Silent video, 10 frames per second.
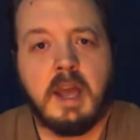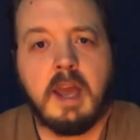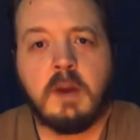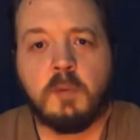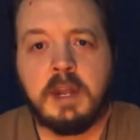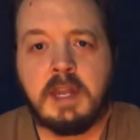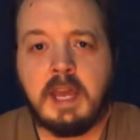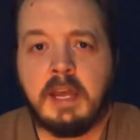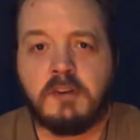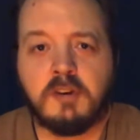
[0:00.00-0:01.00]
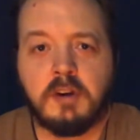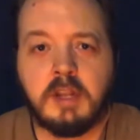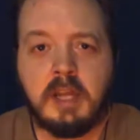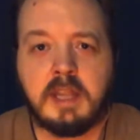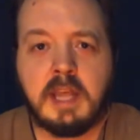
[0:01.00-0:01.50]
And when they entered,
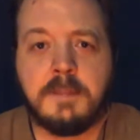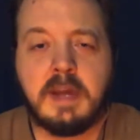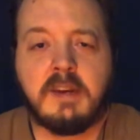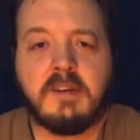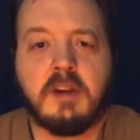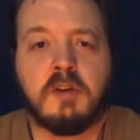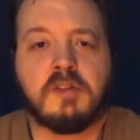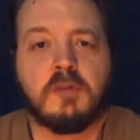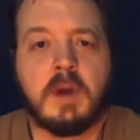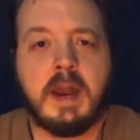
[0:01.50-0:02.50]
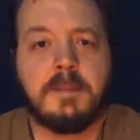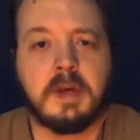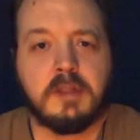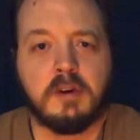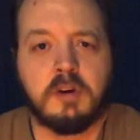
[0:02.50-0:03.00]
they met Tyr's
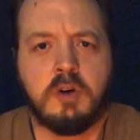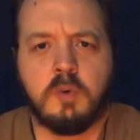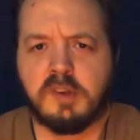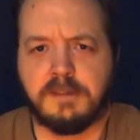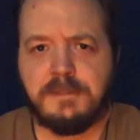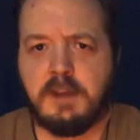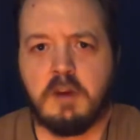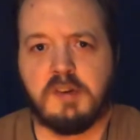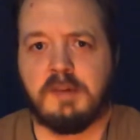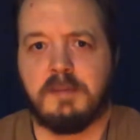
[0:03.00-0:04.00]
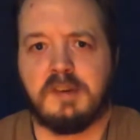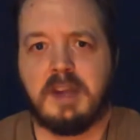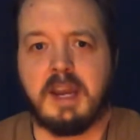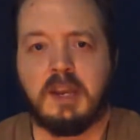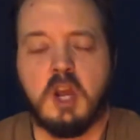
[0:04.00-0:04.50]
grandmother, who was a fearsome
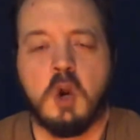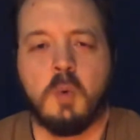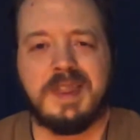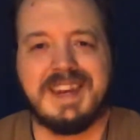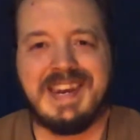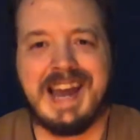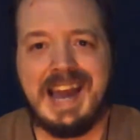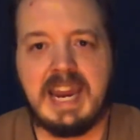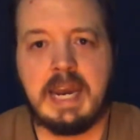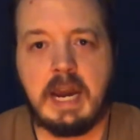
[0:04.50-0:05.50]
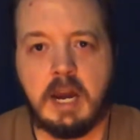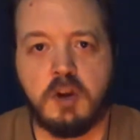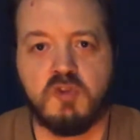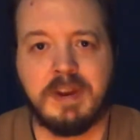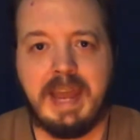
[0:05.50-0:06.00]
sight, with
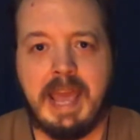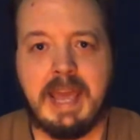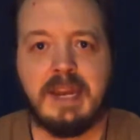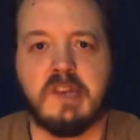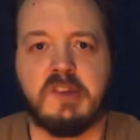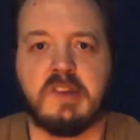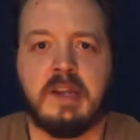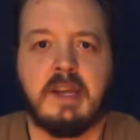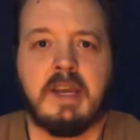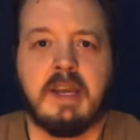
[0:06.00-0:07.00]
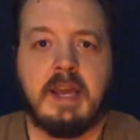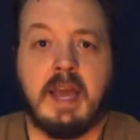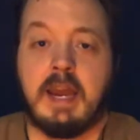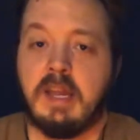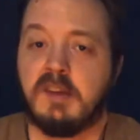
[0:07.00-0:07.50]
900 heads,
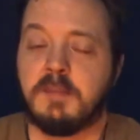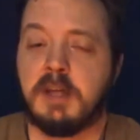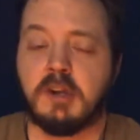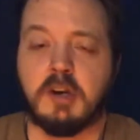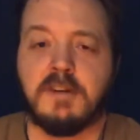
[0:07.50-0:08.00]
and his mother,